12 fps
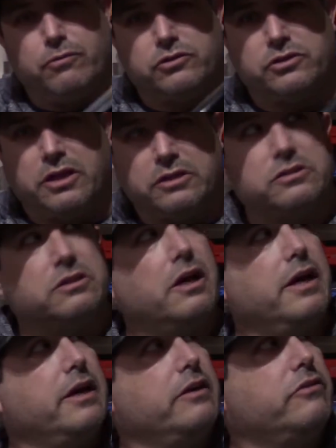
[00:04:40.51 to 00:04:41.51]
slug
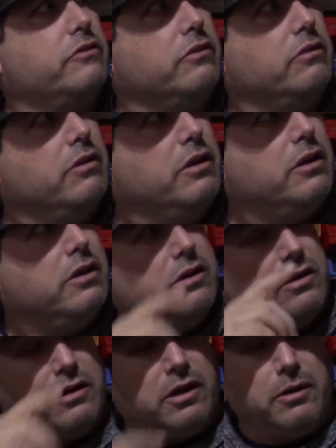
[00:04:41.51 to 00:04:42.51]
sights, and
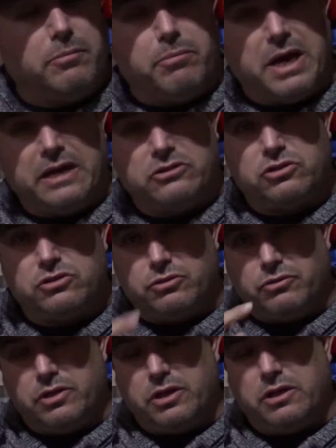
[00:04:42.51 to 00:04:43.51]
matched
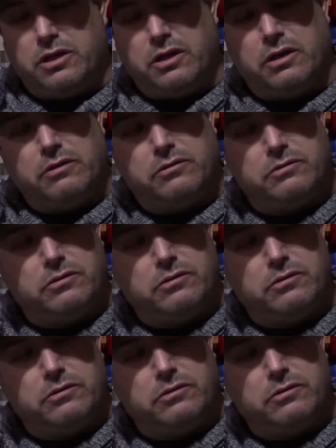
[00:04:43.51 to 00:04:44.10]
to the